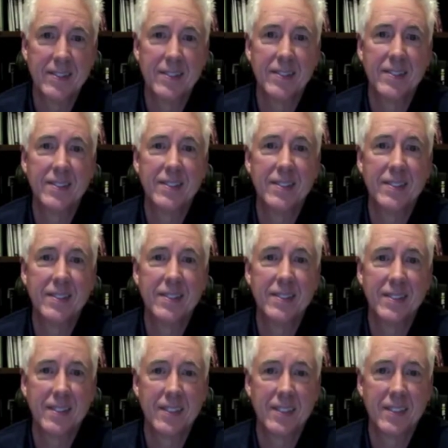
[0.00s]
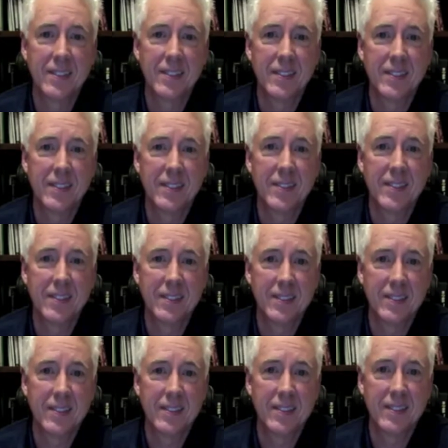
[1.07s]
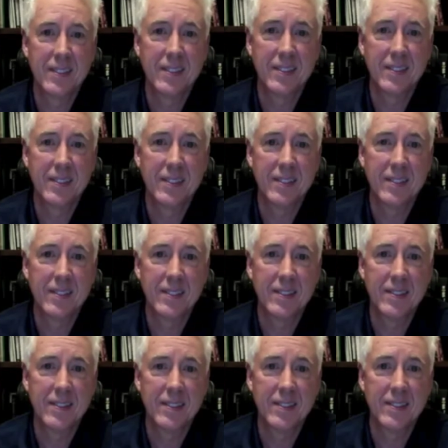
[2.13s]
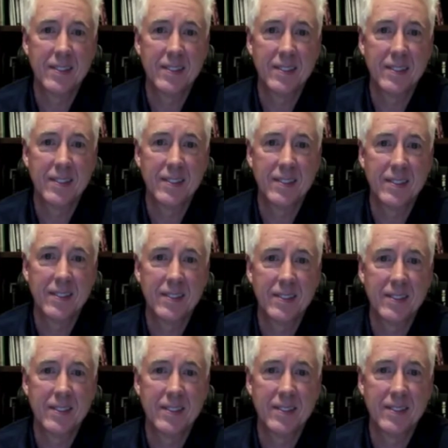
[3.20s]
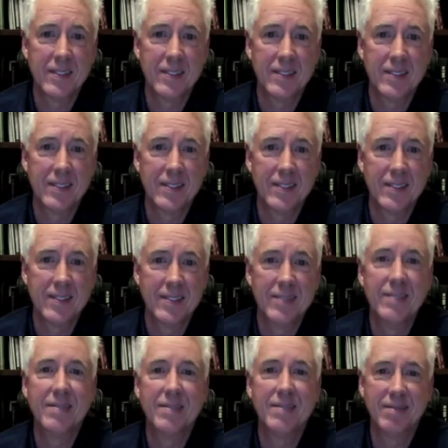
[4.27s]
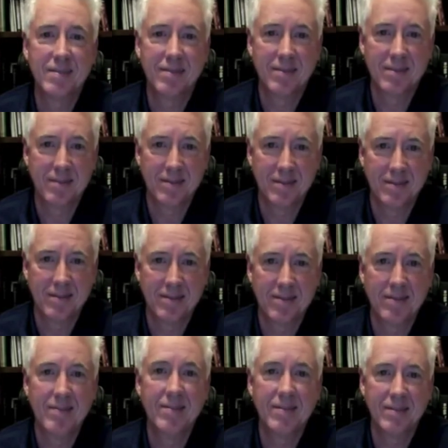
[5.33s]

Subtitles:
This person isn't speaking.